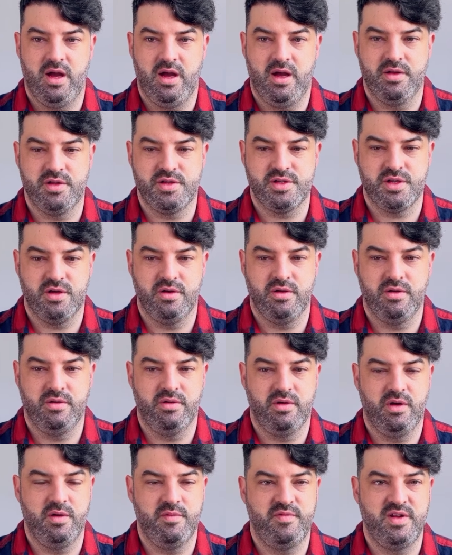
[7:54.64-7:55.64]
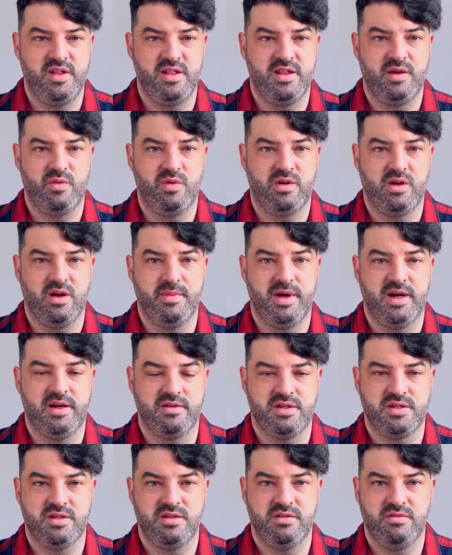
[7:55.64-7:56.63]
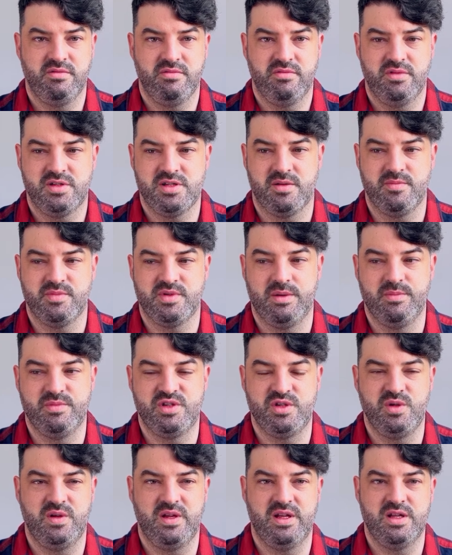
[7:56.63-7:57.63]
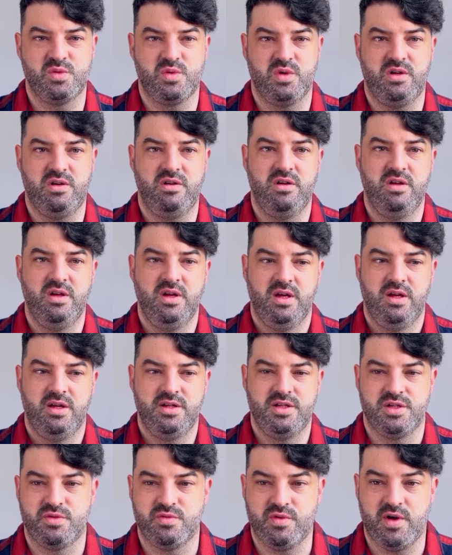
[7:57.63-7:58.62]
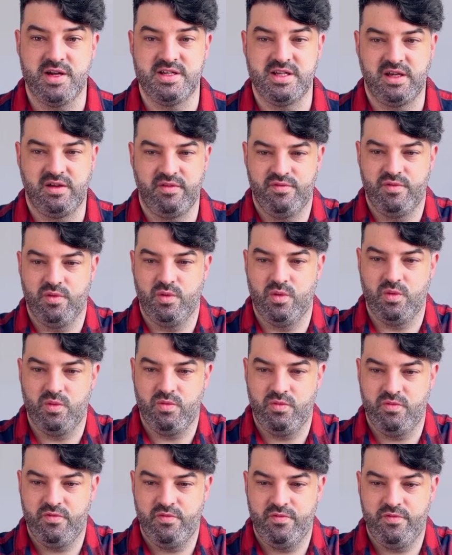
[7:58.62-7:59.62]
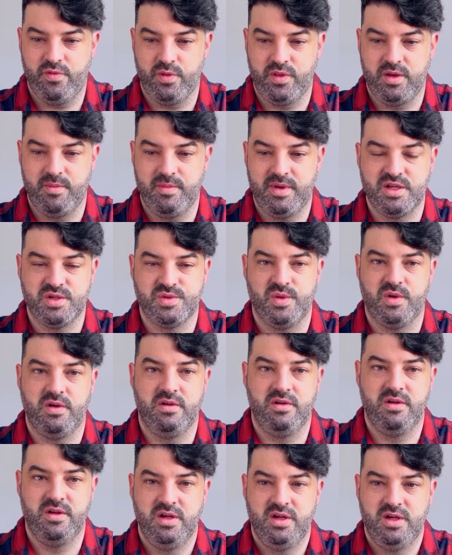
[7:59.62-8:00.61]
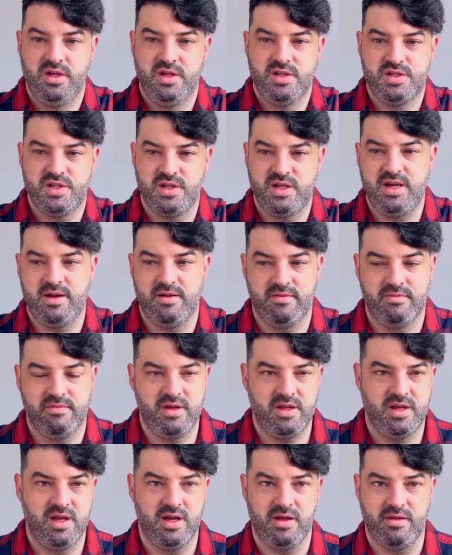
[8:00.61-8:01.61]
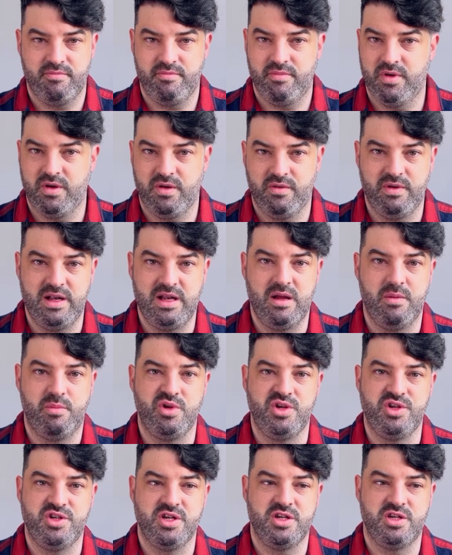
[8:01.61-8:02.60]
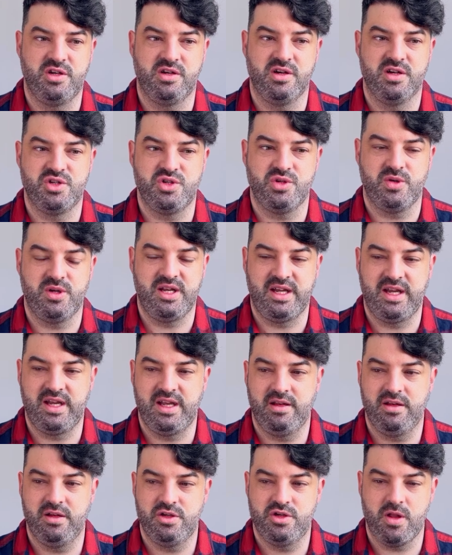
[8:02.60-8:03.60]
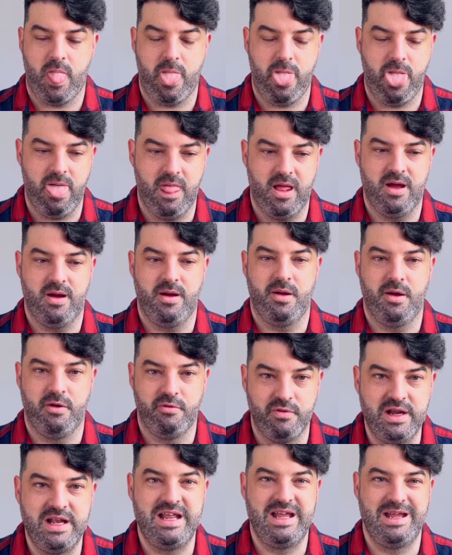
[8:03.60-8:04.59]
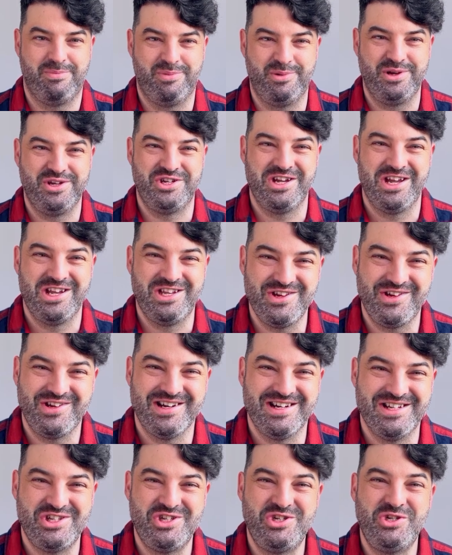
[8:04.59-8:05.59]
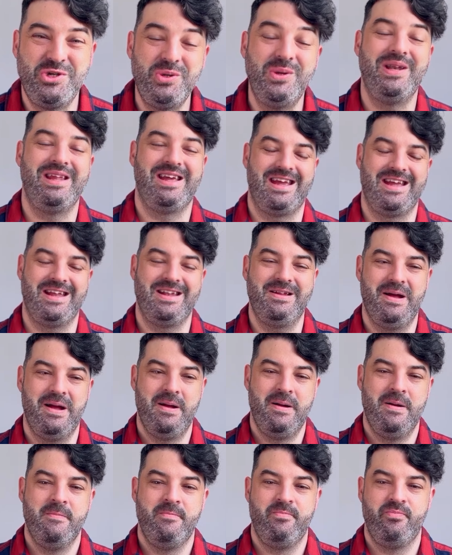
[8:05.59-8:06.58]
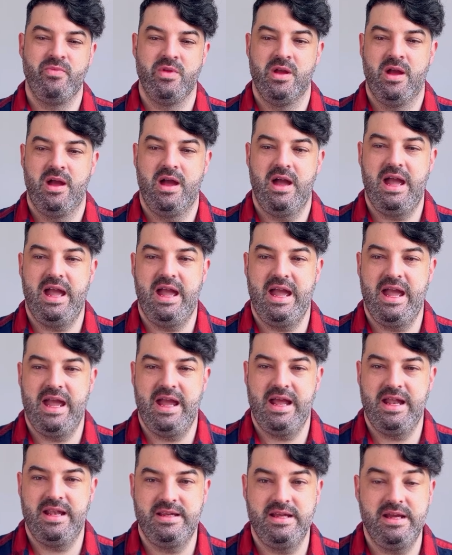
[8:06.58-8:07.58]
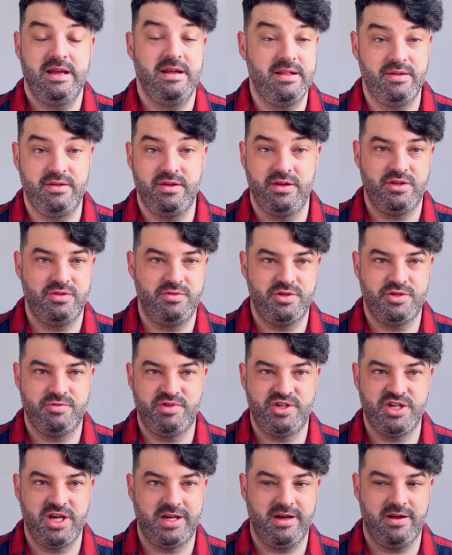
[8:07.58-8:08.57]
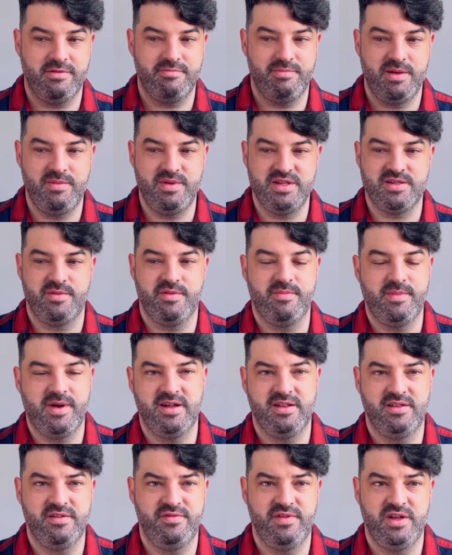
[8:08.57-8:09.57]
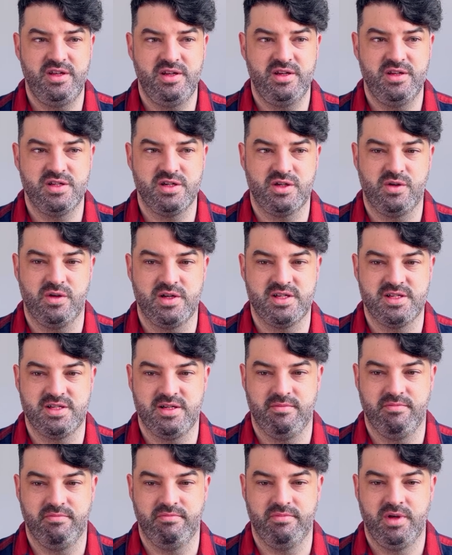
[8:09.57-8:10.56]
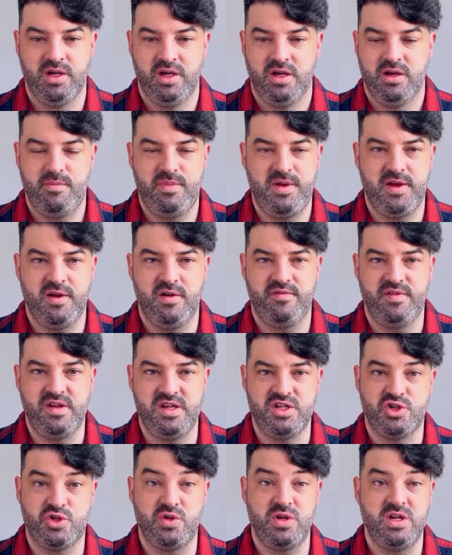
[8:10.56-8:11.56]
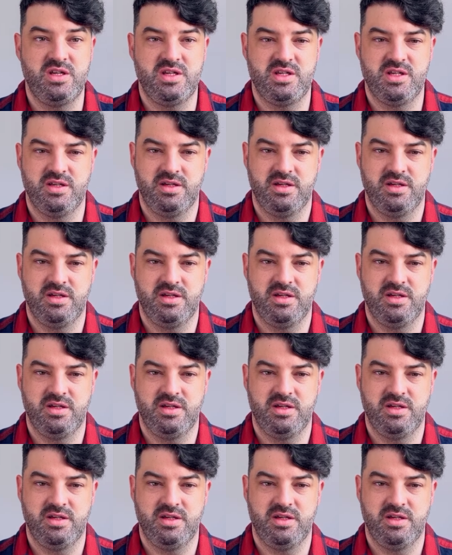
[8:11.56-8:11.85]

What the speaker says: So hopefully that will come out sometime soon as well. Just writing for them as well. So yeah, I really appreciate you guys tuning in. I really appreciate you guys tuning in. And yeah, check out maybe some of my other videos. I got some POV street.